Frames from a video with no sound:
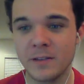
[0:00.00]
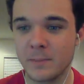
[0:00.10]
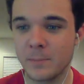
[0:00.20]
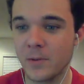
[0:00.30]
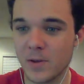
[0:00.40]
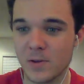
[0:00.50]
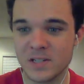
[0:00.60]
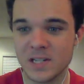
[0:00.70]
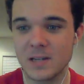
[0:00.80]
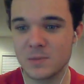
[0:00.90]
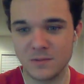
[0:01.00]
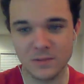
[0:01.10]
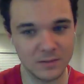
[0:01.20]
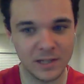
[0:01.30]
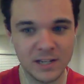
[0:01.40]
Like both those teams
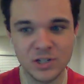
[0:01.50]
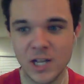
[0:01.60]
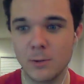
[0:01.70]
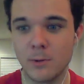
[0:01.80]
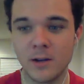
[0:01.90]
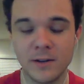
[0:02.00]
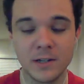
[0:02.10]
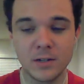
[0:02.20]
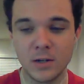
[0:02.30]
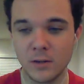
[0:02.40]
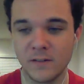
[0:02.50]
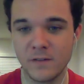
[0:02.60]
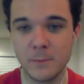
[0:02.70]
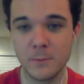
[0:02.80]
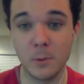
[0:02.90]
in late January and early
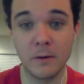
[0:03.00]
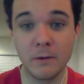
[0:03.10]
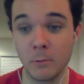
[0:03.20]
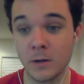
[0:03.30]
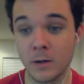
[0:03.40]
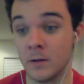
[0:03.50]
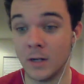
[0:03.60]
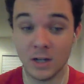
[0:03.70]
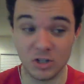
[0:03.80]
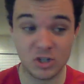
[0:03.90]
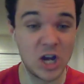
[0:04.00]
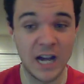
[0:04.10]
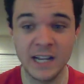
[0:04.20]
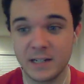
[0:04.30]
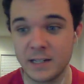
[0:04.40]
February were
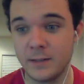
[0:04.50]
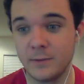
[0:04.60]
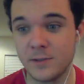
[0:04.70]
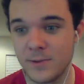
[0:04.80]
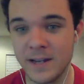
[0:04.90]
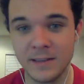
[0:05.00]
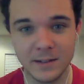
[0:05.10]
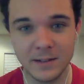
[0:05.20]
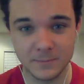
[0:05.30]
giant killers, right? Like